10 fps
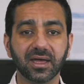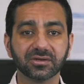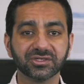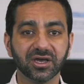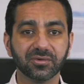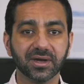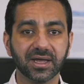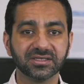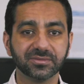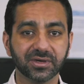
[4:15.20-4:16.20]
LGI1
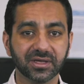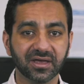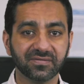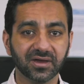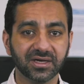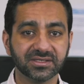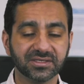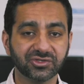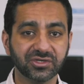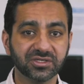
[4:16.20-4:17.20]
antibody
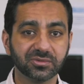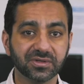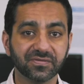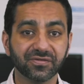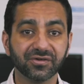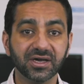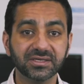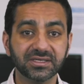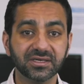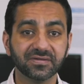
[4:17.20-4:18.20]
encephalitis are treated with a
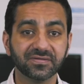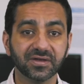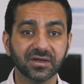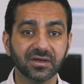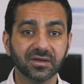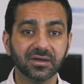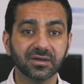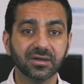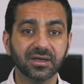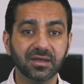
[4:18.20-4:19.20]
variety of
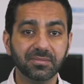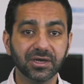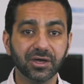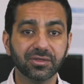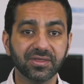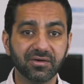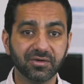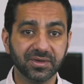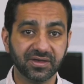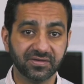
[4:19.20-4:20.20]

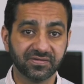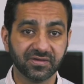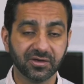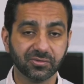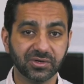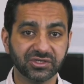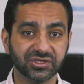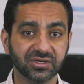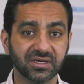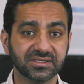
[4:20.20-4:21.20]
immunotherapies
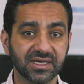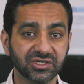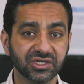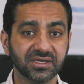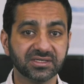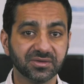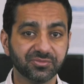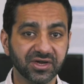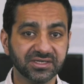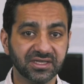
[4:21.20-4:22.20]
which essentially
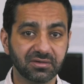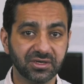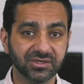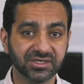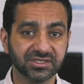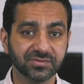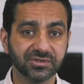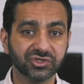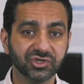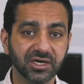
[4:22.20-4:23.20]
suppress the immune system
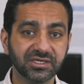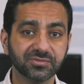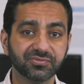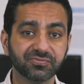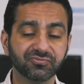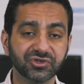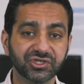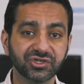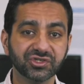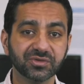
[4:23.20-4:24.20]
and try to
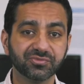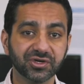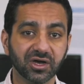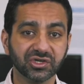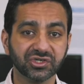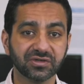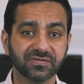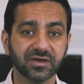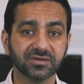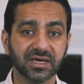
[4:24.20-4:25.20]
reduce the production
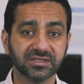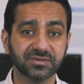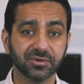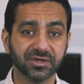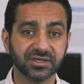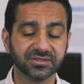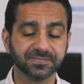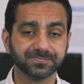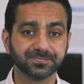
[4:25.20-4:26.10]
of those antibodies.